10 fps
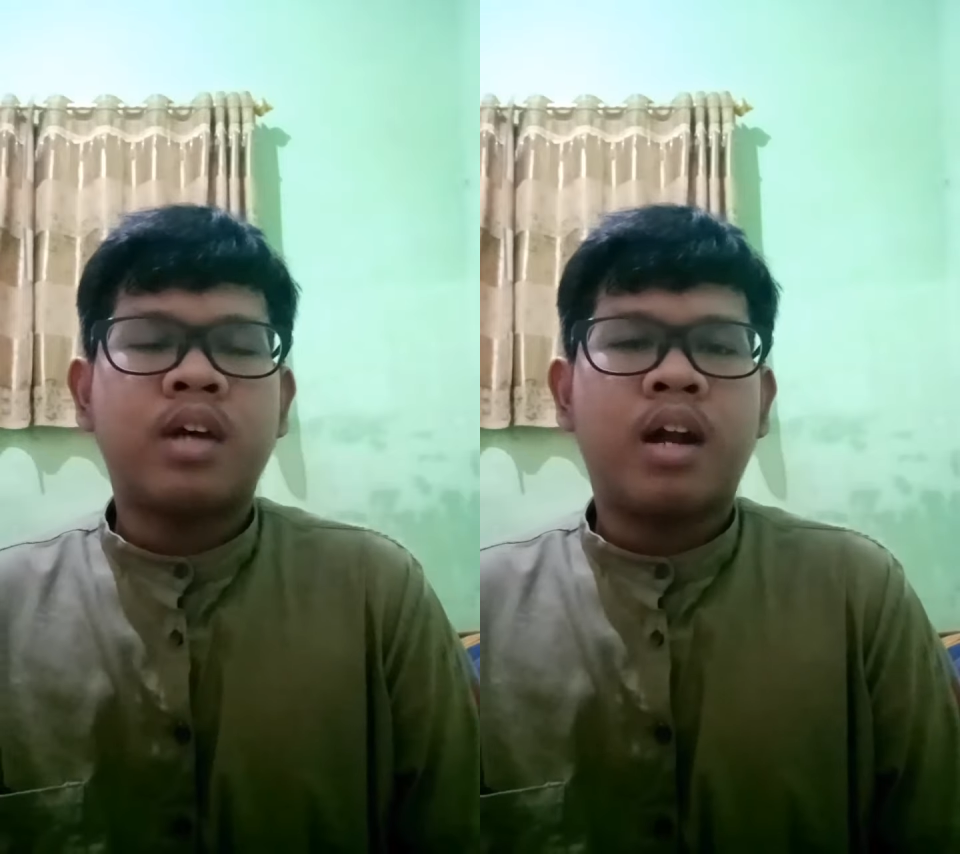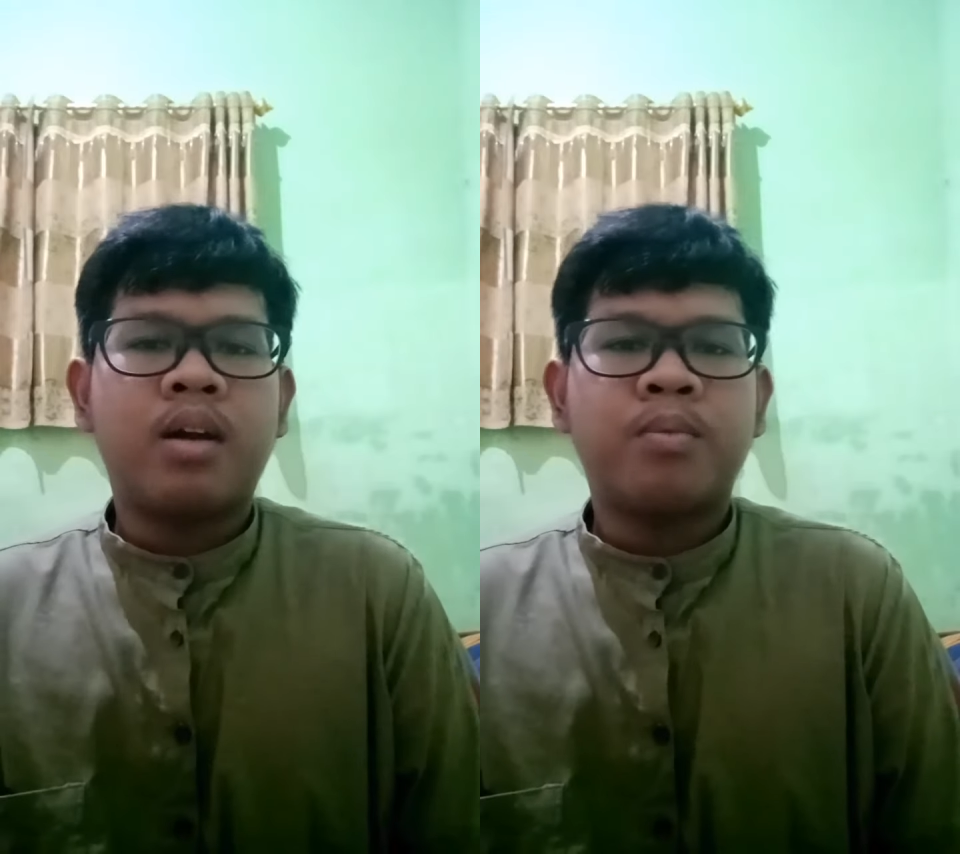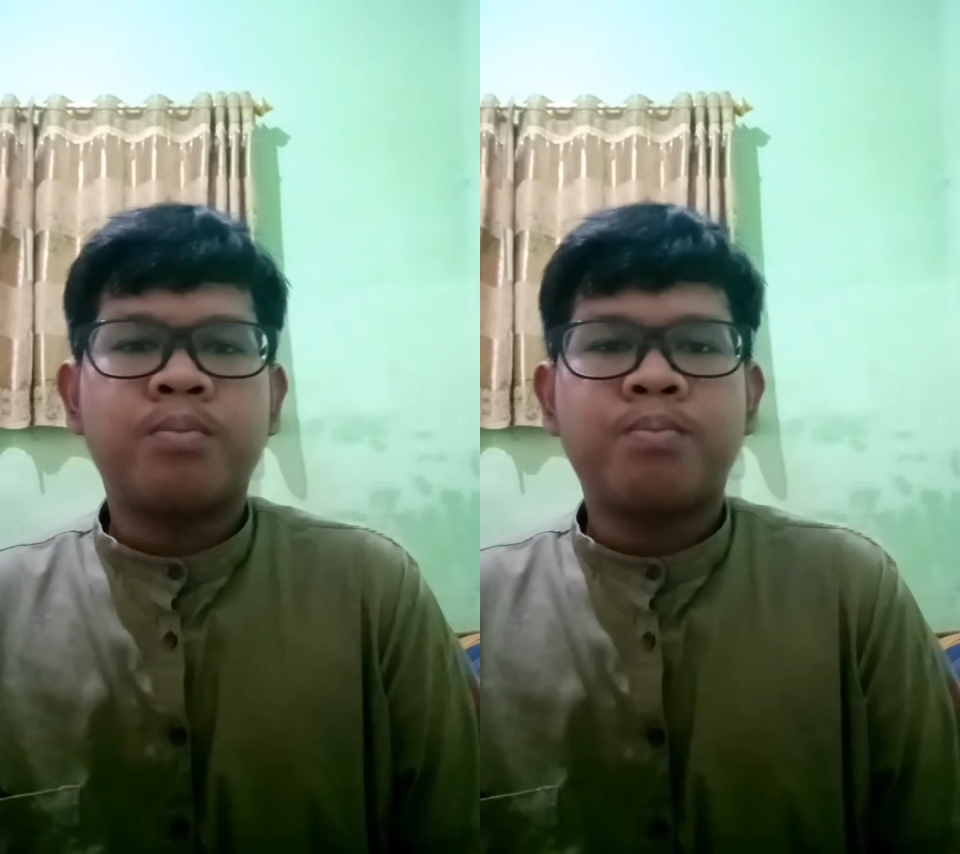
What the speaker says: are